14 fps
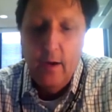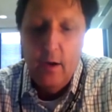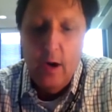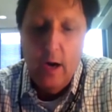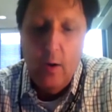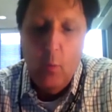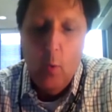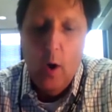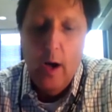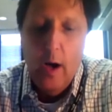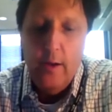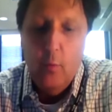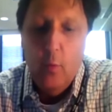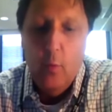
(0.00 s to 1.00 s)

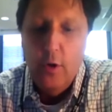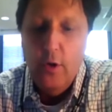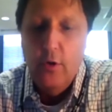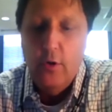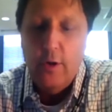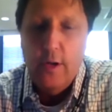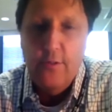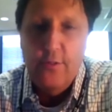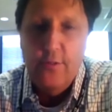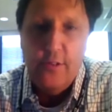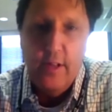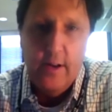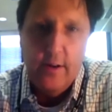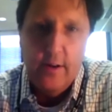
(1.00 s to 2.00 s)
What will you
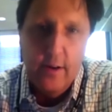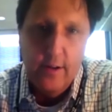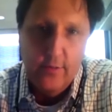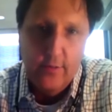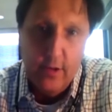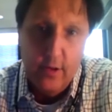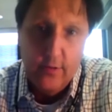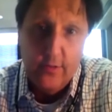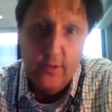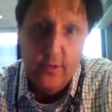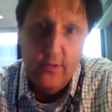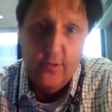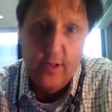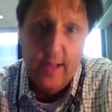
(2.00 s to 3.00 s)
consider as those
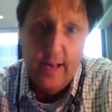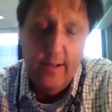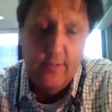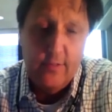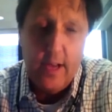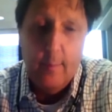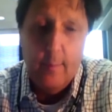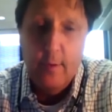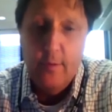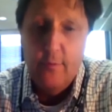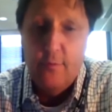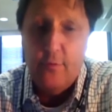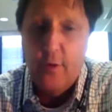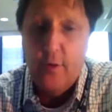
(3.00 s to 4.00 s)
incentives come in
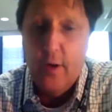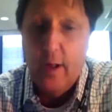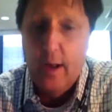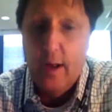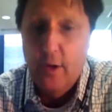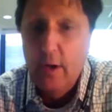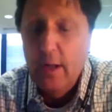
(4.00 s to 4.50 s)
front of you,